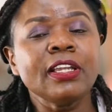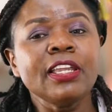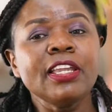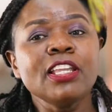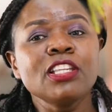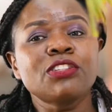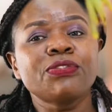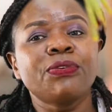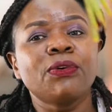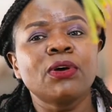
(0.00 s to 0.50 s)

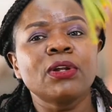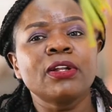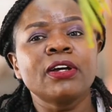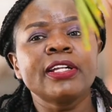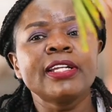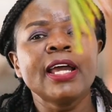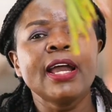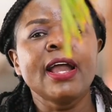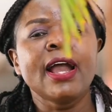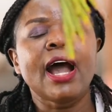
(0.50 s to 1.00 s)
is
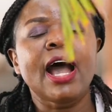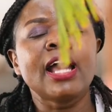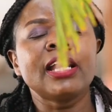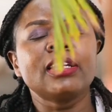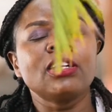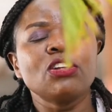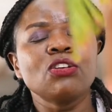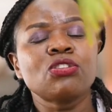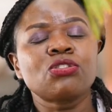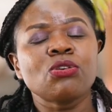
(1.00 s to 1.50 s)
followed,
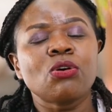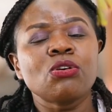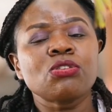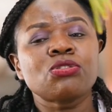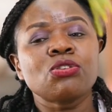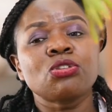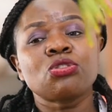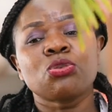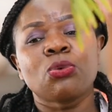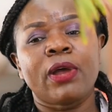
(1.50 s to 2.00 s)
and it's
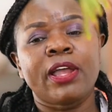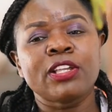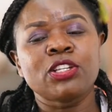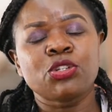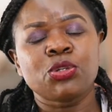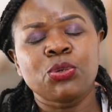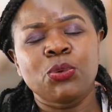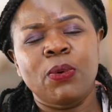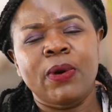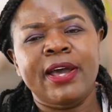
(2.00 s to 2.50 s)
also to
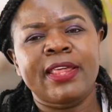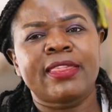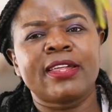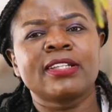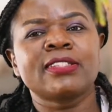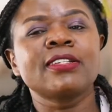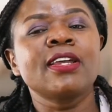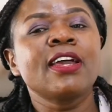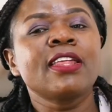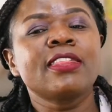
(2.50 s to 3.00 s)
ensure
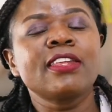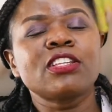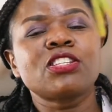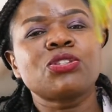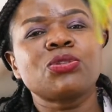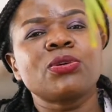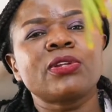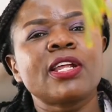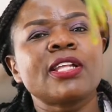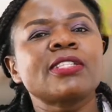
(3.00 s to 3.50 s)
that the
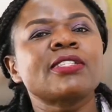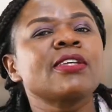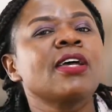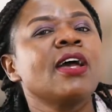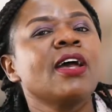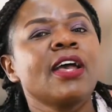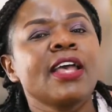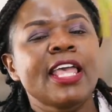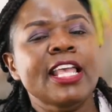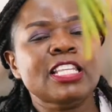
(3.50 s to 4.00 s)
students'
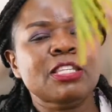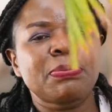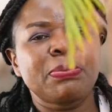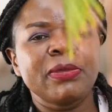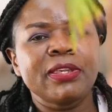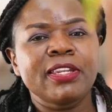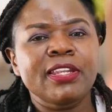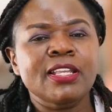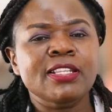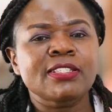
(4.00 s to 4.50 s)

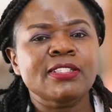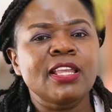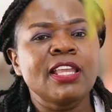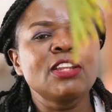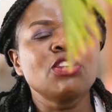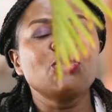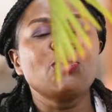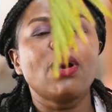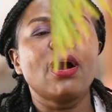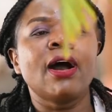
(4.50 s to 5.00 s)
experience
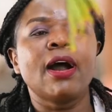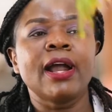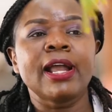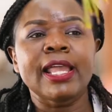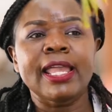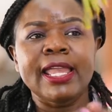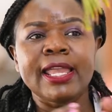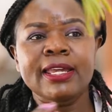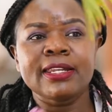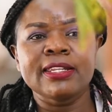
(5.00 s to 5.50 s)
in your
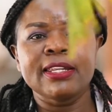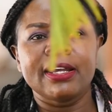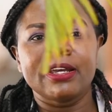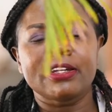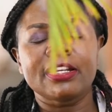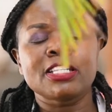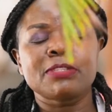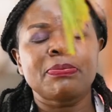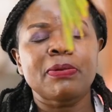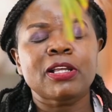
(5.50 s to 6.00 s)
area,
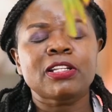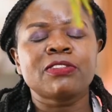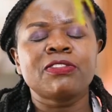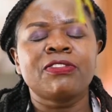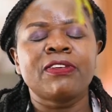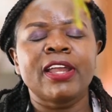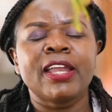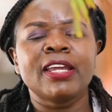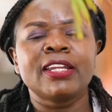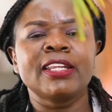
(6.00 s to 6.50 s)

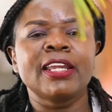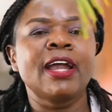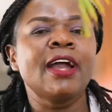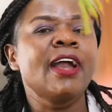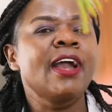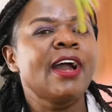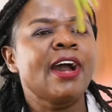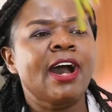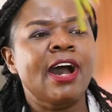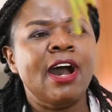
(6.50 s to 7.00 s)
respective area,
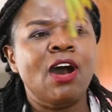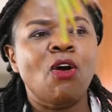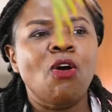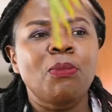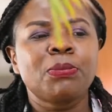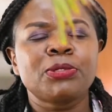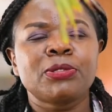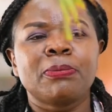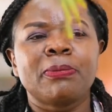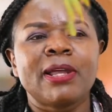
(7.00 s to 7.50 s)
are
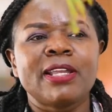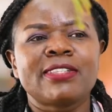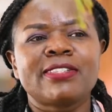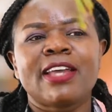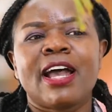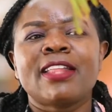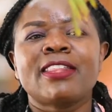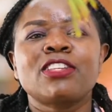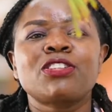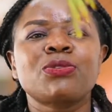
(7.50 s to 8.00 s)
optimized.
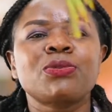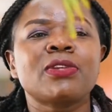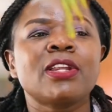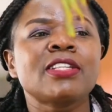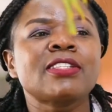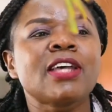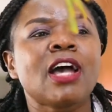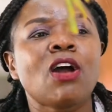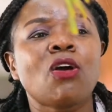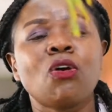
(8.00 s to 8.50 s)
And
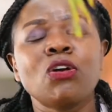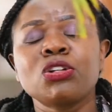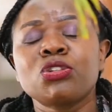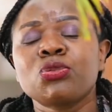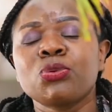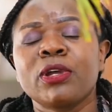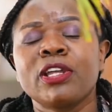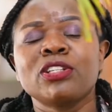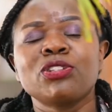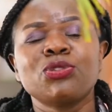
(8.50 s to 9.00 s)
students are going
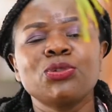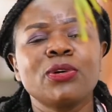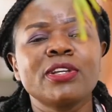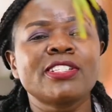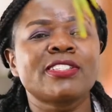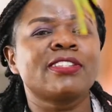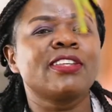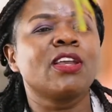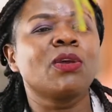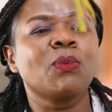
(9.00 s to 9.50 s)
to enjoy
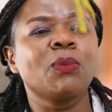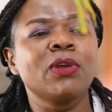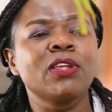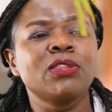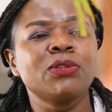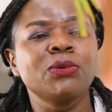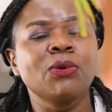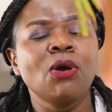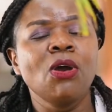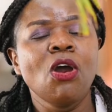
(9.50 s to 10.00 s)
staying
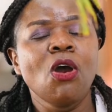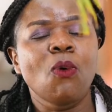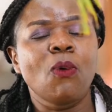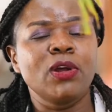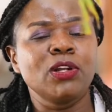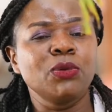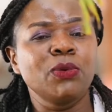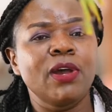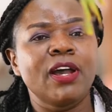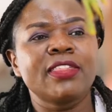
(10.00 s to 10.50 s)
with you
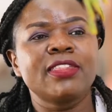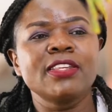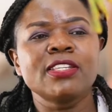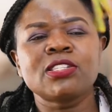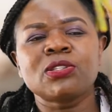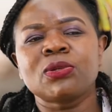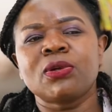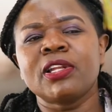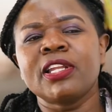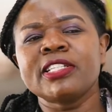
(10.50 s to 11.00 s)
when you are
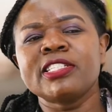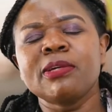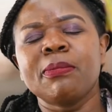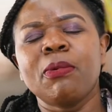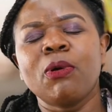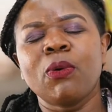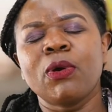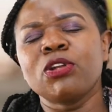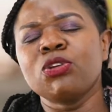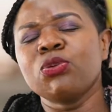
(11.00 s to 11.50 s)
this
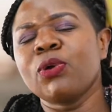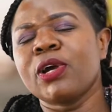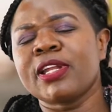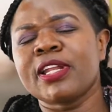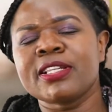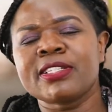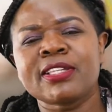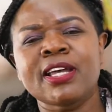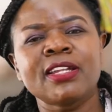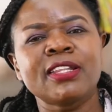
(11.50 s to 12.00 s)
knowledgeable, when you
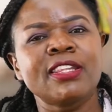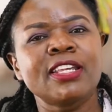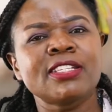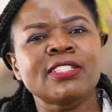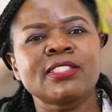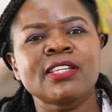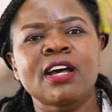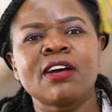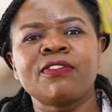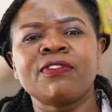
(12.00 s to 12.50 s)
understand the
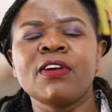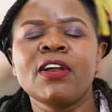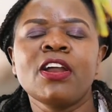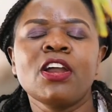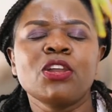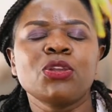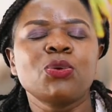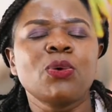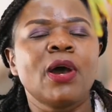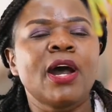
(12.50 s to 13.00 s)
staff,
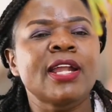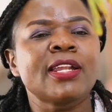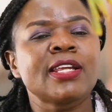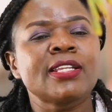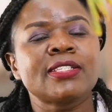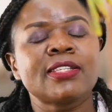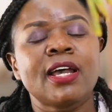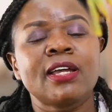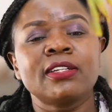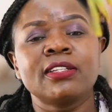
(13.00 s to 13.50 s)
you
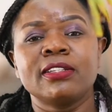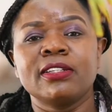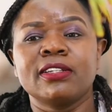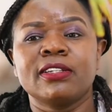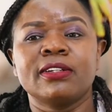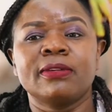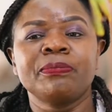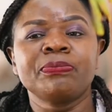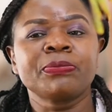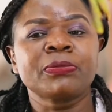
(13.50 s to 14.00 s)
understand
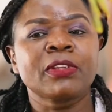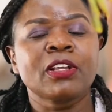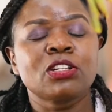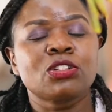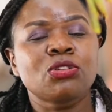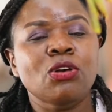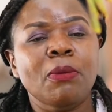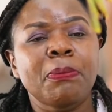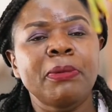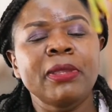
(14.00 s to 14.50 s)
the
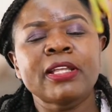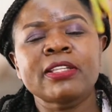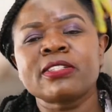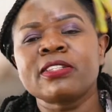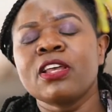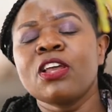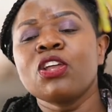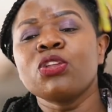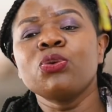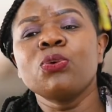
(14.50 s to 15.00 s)
topics,
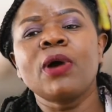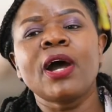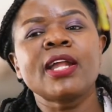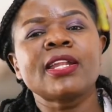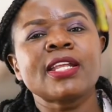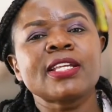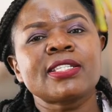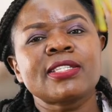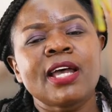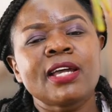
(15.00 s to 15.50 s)
you
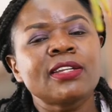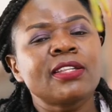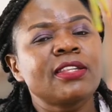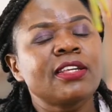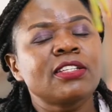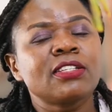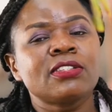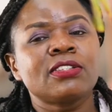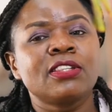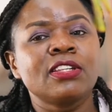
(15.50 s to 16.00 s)
understand
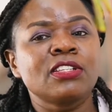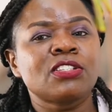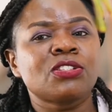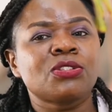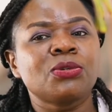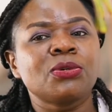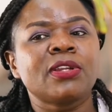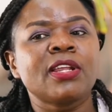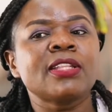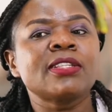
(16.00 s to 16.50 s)
the
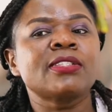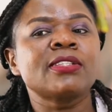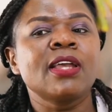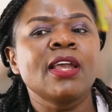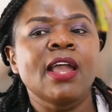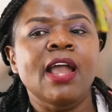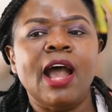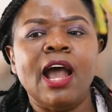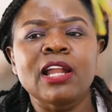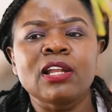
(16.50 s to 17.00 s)
students,
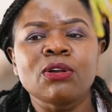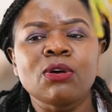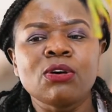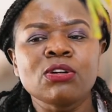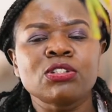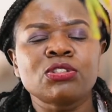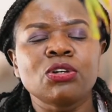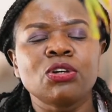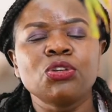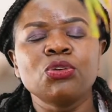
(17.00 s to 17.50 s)
and
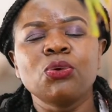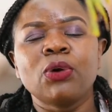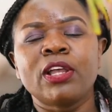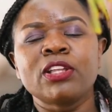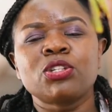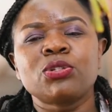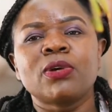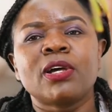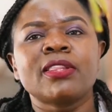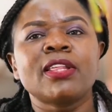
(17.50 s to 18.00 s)
also you
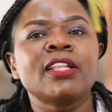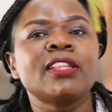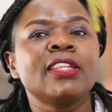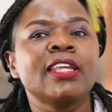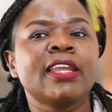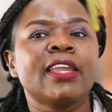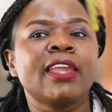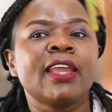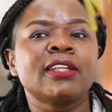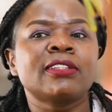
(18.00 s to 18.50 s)
ensure that they
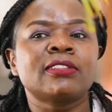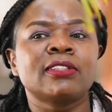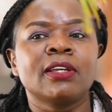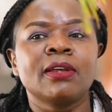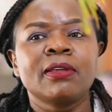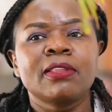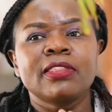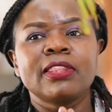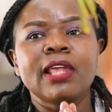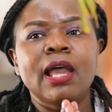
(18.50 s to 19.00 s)
get
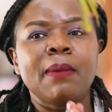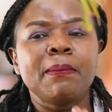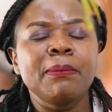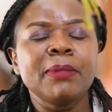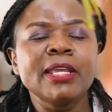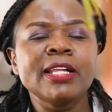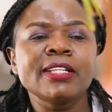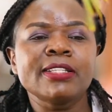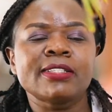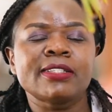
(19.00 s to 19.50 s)
their
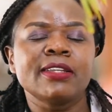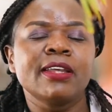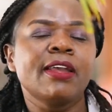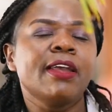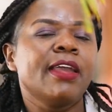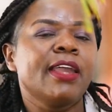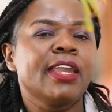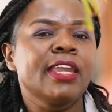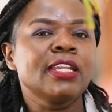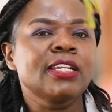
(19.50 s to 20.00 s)
meals
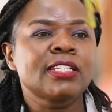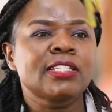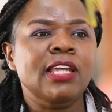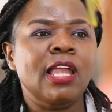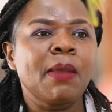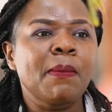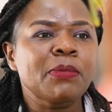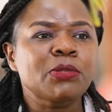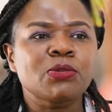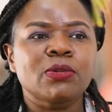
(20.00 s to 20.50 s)
in
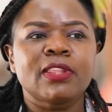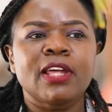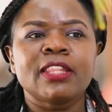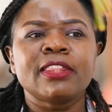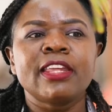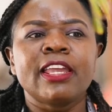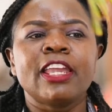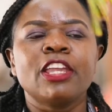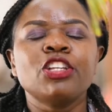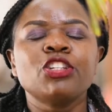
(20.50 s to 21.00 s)
time so that
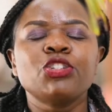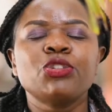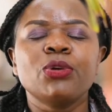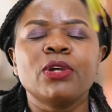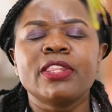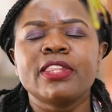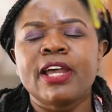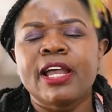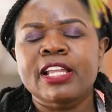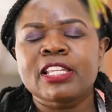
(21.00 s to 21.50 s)
they
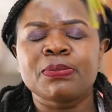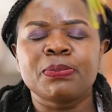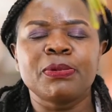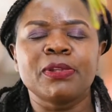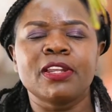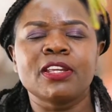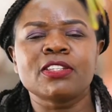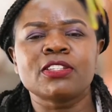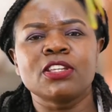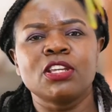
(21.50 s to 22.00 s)
enjoy their
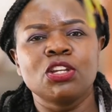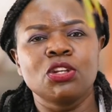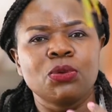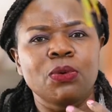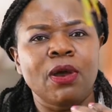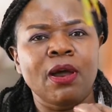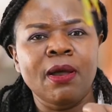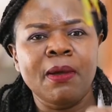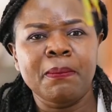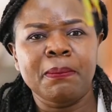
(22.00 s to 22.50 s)
experience in
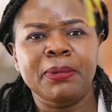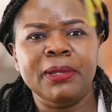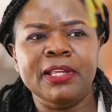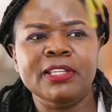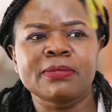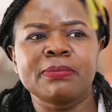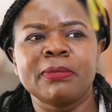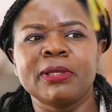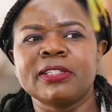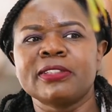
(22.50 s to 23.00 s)
your
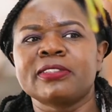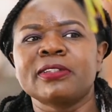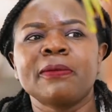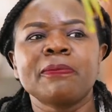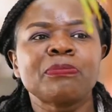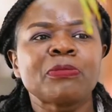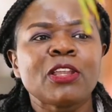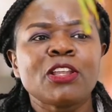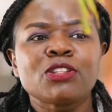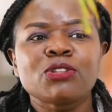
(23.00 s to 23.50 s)
placement.
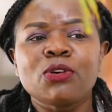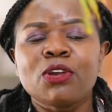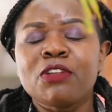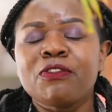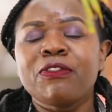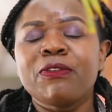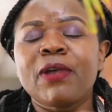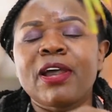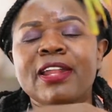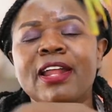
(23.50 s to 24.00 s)
So
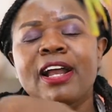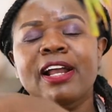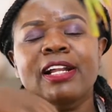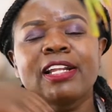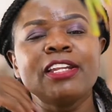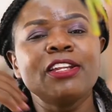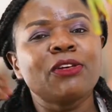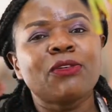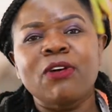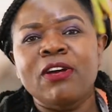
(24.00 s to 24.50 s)
if you are a
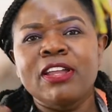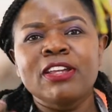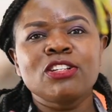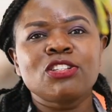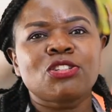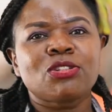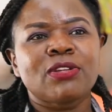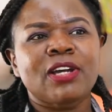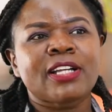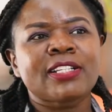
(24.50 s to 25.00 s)
clinical
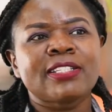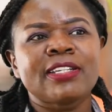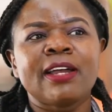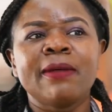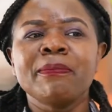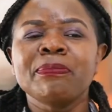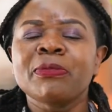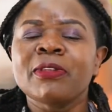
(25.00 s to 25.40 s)
instructor,